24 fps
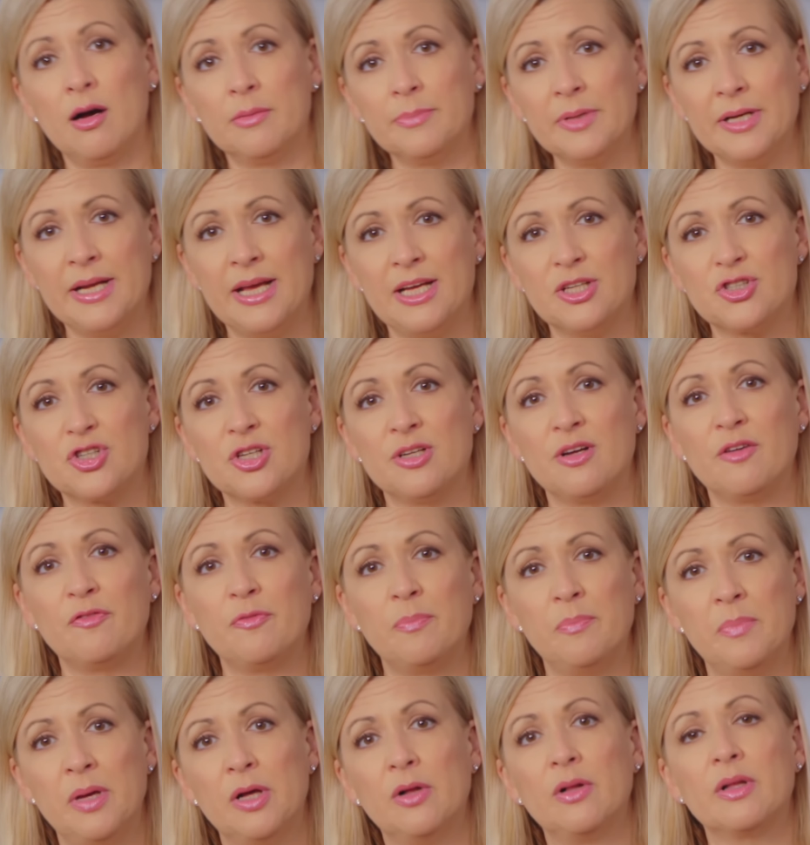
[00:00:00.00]
combination of
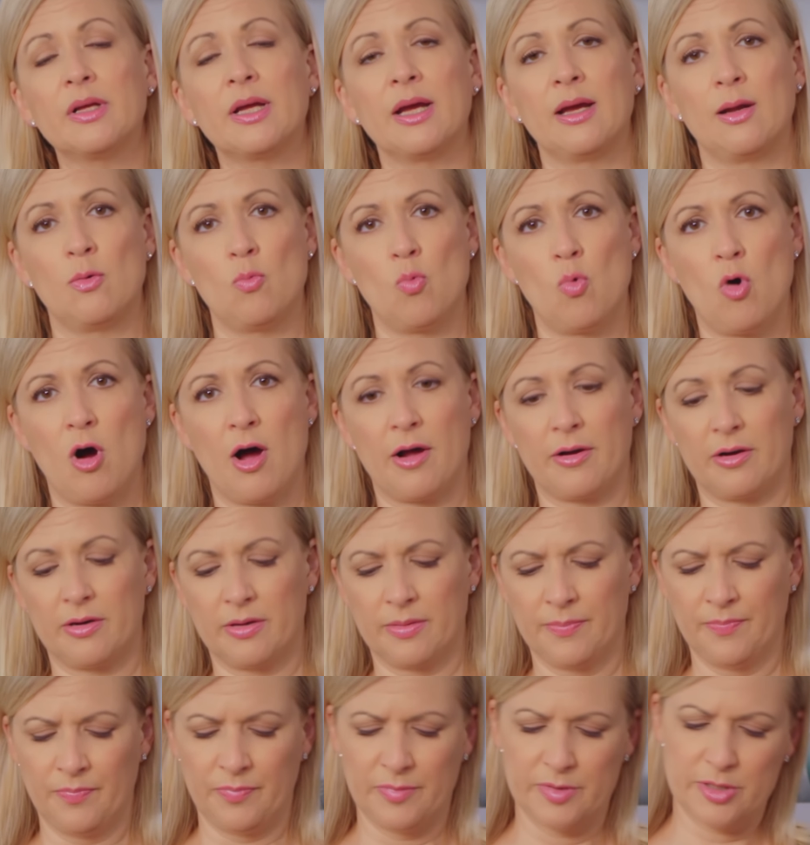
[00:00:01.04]
milk and
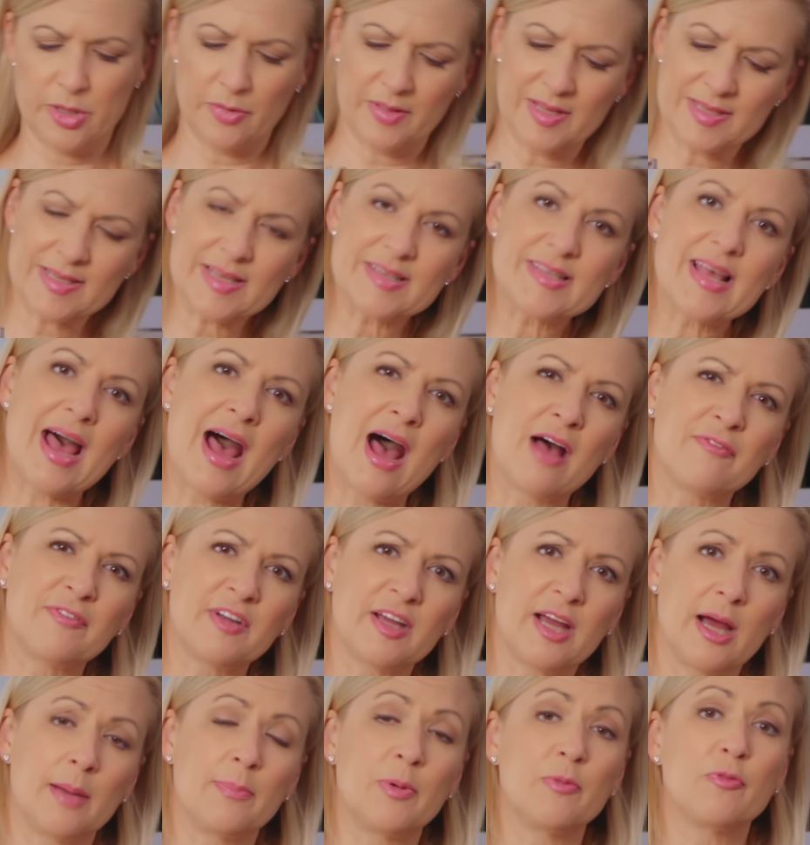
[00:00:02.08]
water. So this is
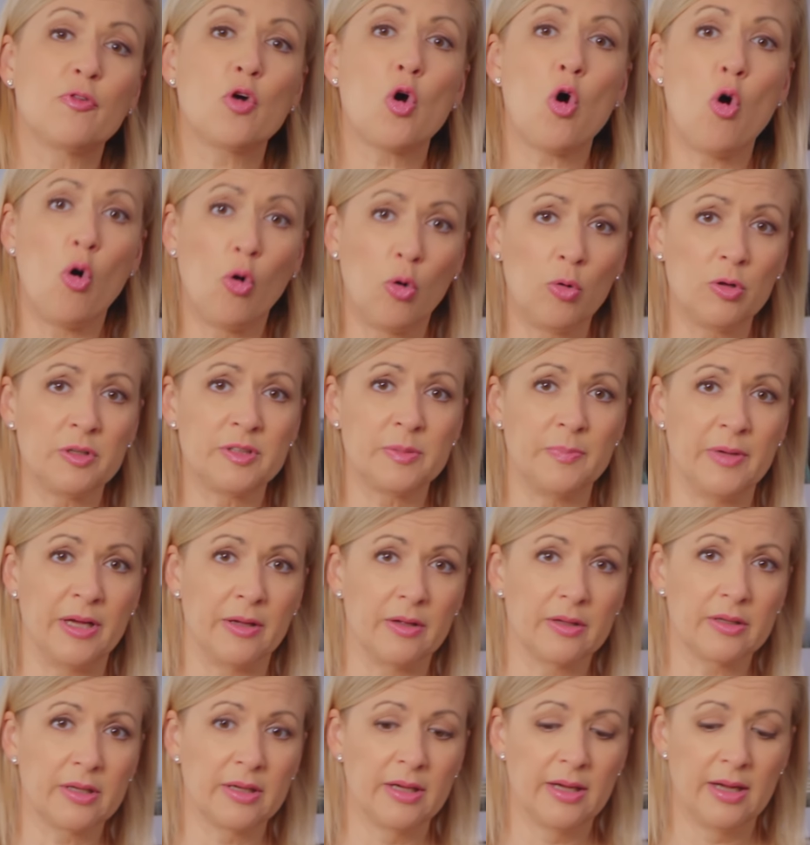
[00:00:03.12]
1/2 cup of cold
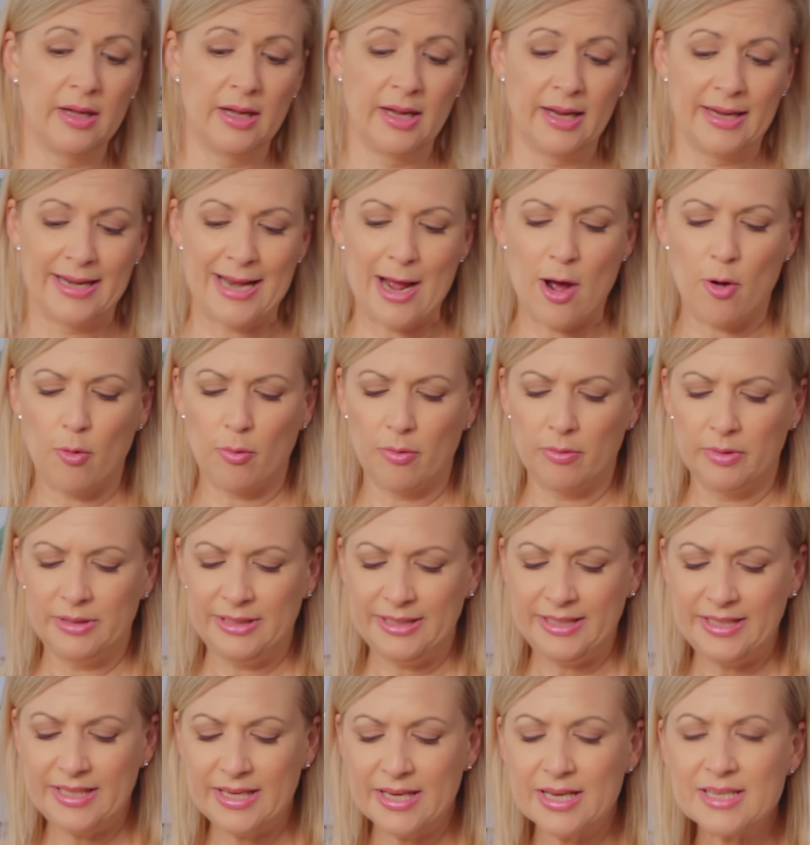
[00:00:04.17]
milk. Now,
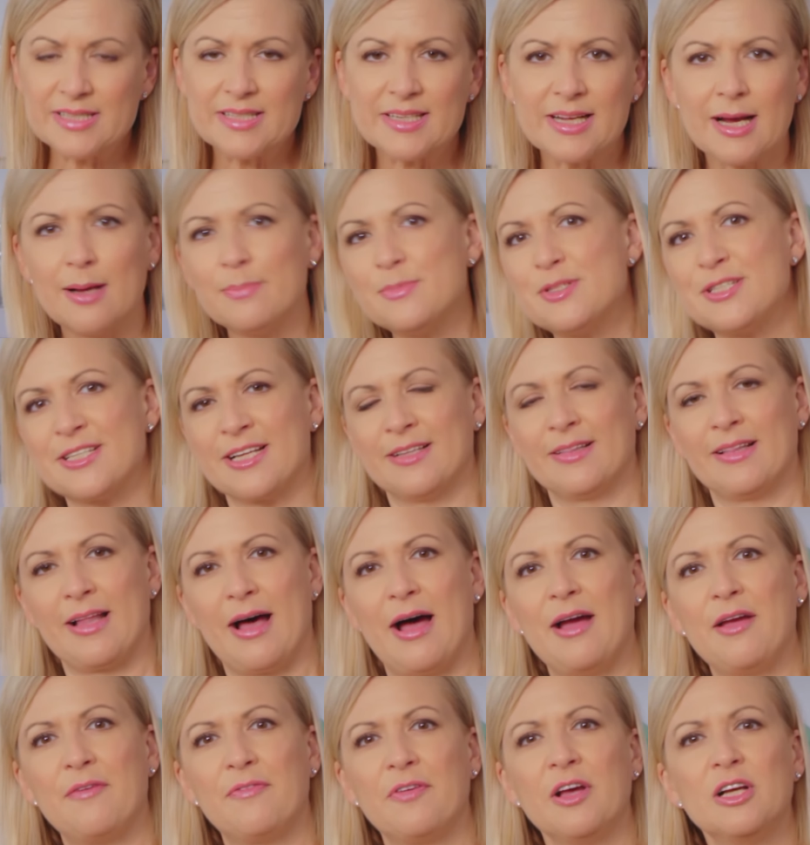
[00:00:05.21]
yeast comes to
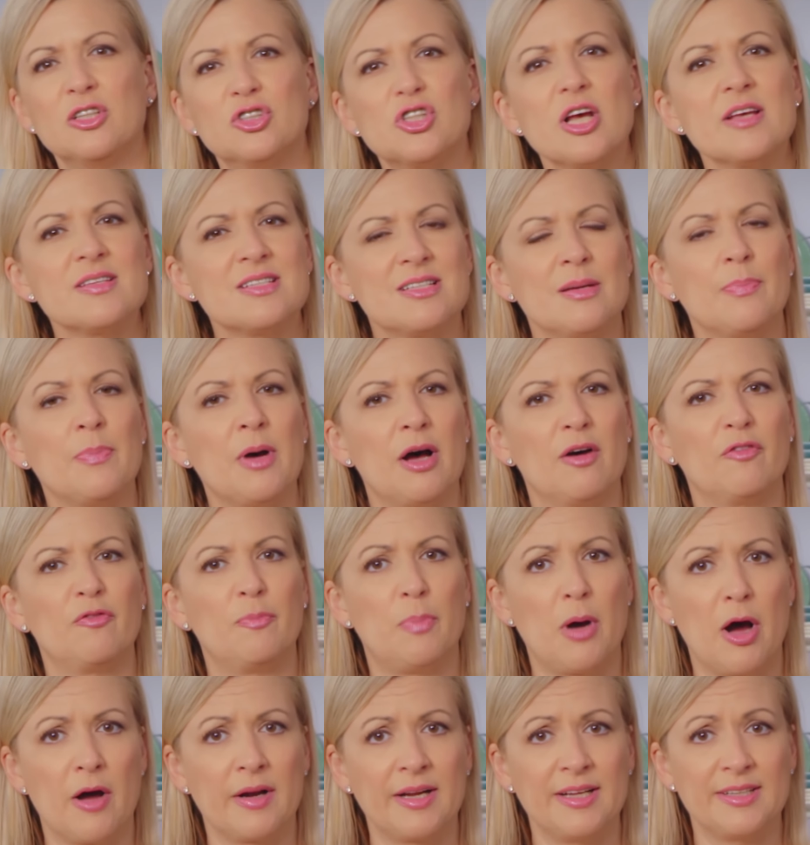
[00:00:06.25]
life just above
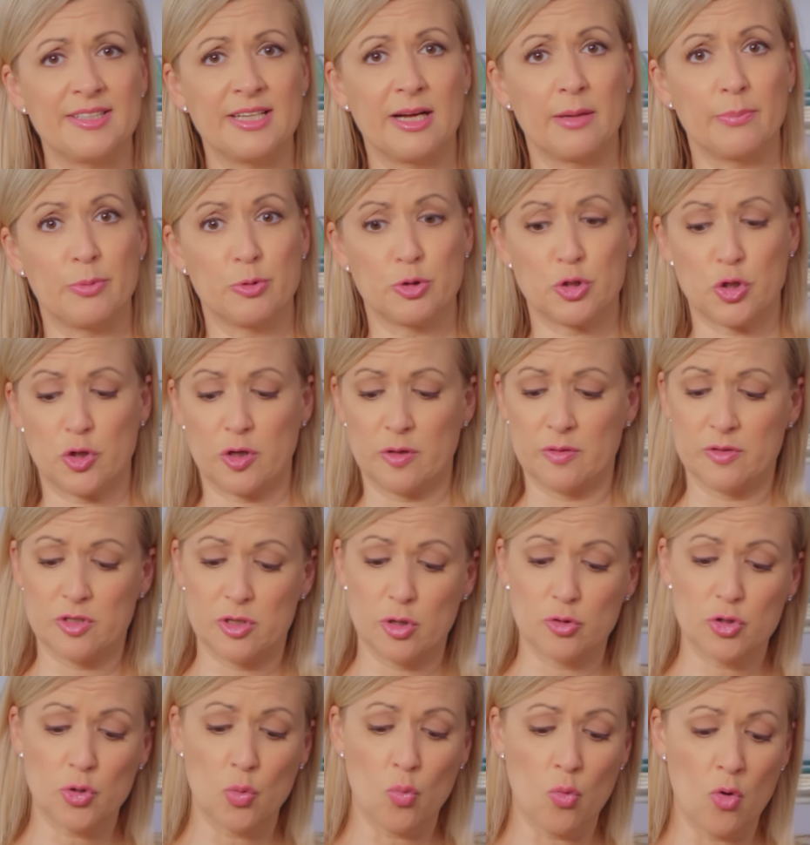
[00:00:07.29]
body temperature.
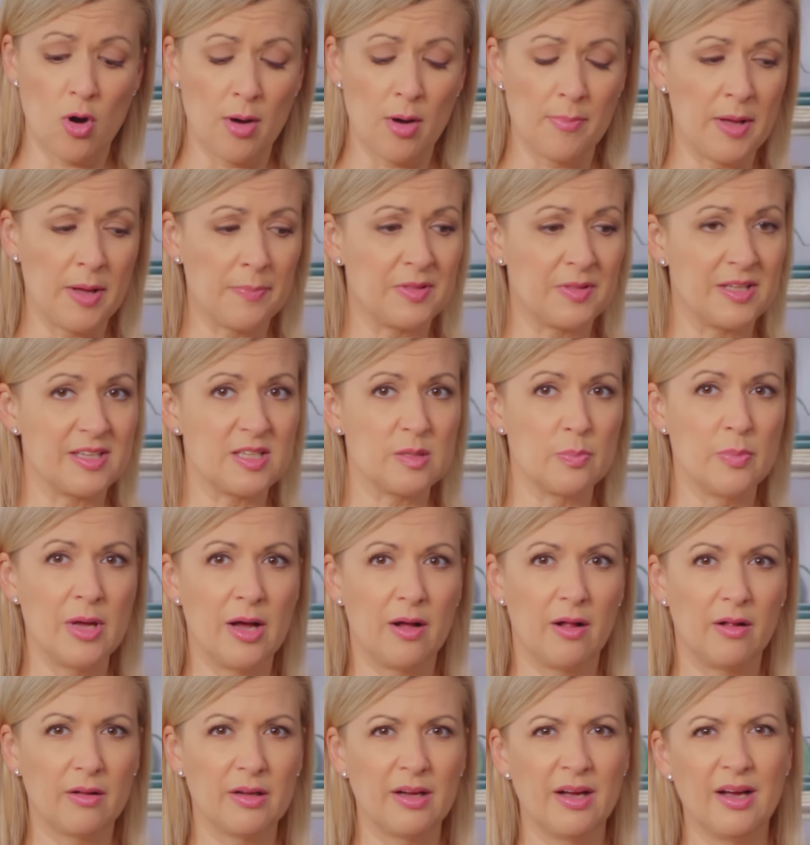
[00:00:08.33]
So to warm up this
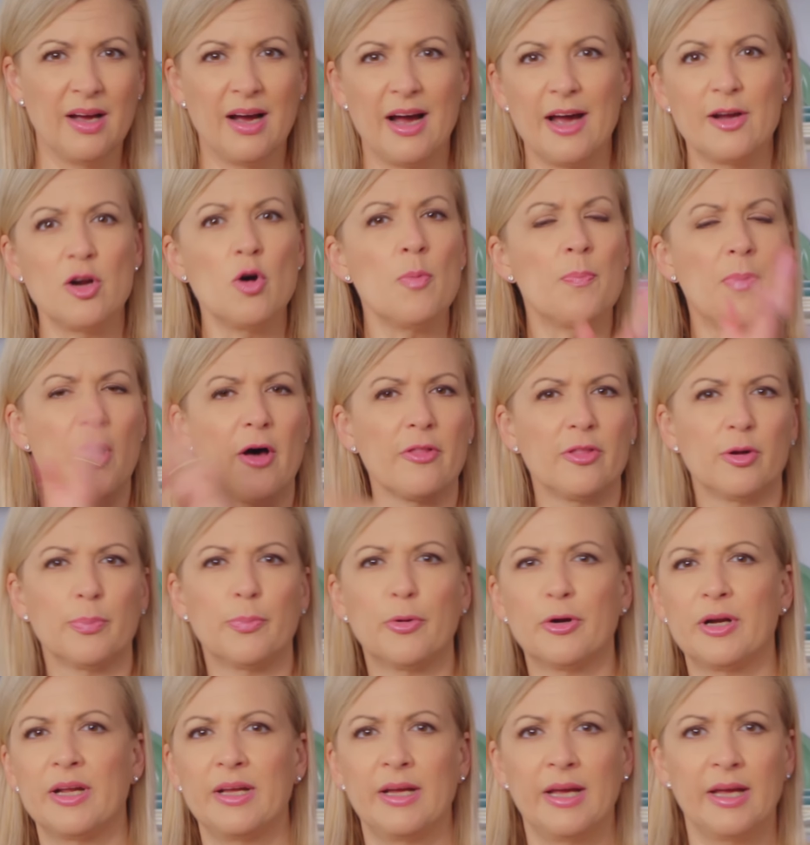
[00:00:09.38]
milk, I don't bother
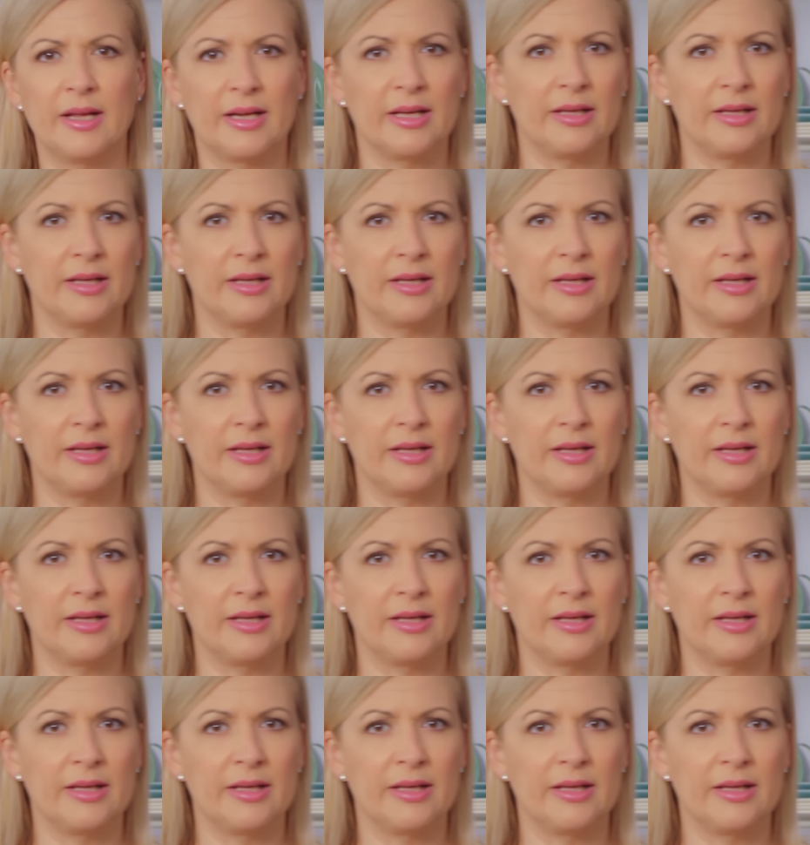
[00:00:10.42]
putting it